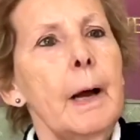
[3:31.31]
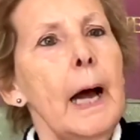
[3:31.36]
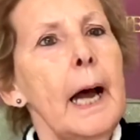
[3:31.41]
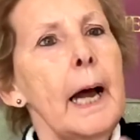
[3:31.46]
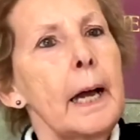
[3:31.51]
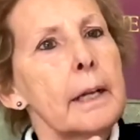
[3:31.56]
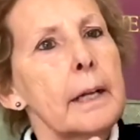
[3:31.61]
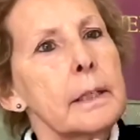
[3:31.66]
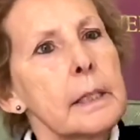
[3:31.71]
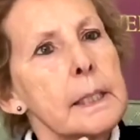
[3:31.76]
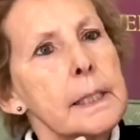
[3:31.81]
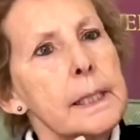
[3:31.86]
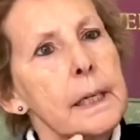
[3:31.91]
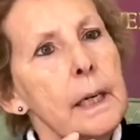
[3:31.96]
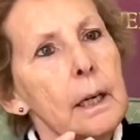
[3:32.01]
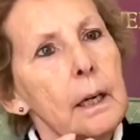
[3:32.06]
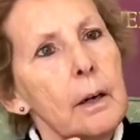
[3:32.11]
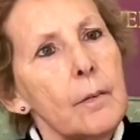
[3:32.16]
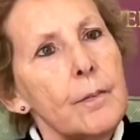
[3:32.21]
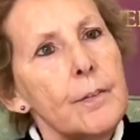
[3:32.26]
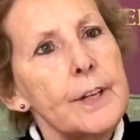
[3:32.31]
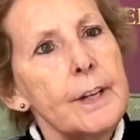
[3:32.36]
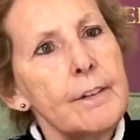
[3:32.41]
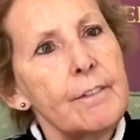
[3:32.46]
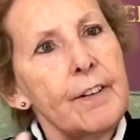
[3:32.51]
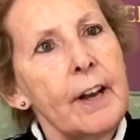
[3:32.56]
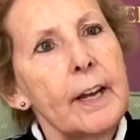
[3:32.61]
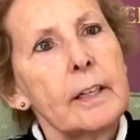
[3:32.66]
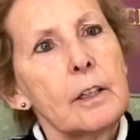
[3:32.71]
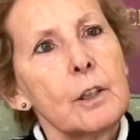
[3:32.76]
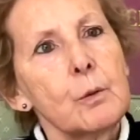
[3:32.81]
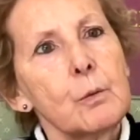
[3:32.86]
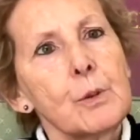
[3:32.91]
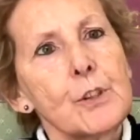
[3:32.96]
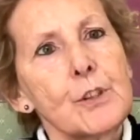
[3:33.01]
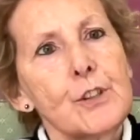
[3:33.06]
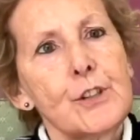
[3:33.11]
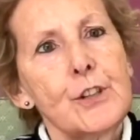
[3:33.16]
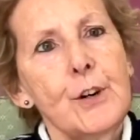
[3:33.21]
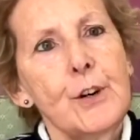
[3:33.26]
And the event
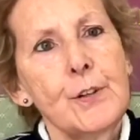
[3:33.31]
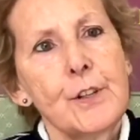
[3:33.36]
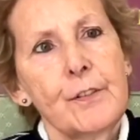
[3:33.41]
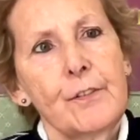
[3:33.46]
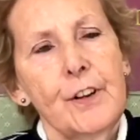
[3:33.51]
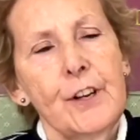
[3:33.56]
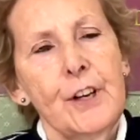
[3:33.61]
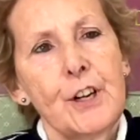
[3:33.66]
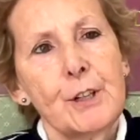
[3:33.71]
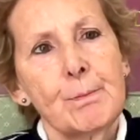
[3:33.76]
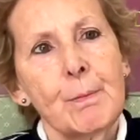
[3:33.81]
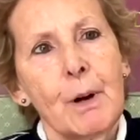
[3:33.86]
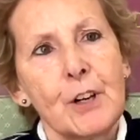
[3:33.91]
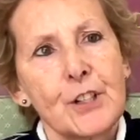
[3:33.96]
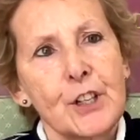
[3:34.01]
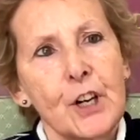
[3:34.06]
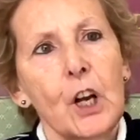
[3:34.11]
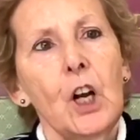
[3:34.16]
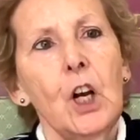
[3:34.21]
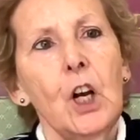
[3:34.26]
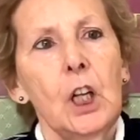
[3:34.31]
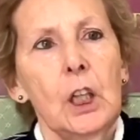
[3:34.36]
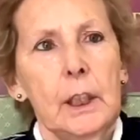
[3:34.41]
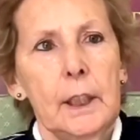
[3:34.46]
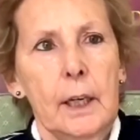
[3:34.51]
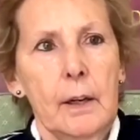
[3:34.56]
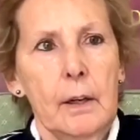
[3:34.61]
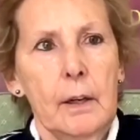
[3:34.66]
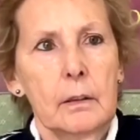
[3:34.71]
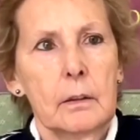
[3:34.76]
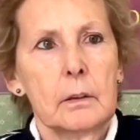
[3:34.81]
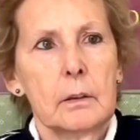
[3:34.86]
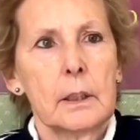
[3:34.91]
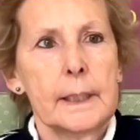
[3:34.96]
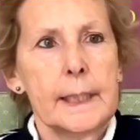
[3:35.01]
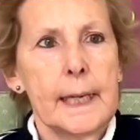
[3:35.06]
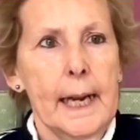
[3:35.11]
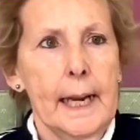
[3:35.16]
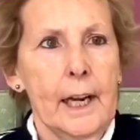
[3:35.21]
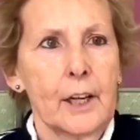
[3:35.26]
was due to finish much earlier
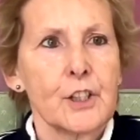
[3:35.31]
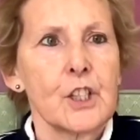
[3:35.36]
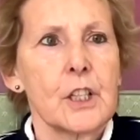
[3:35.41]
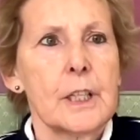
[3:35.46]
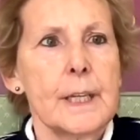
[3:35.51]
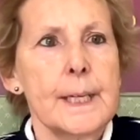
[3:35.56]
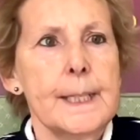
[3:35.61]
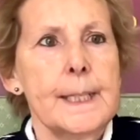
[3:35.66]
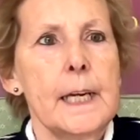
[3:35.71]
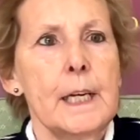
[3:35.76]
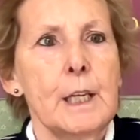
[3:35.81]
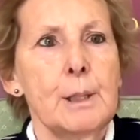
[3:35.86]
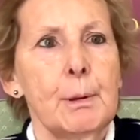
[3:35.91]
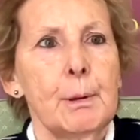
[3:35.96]
than it actually did,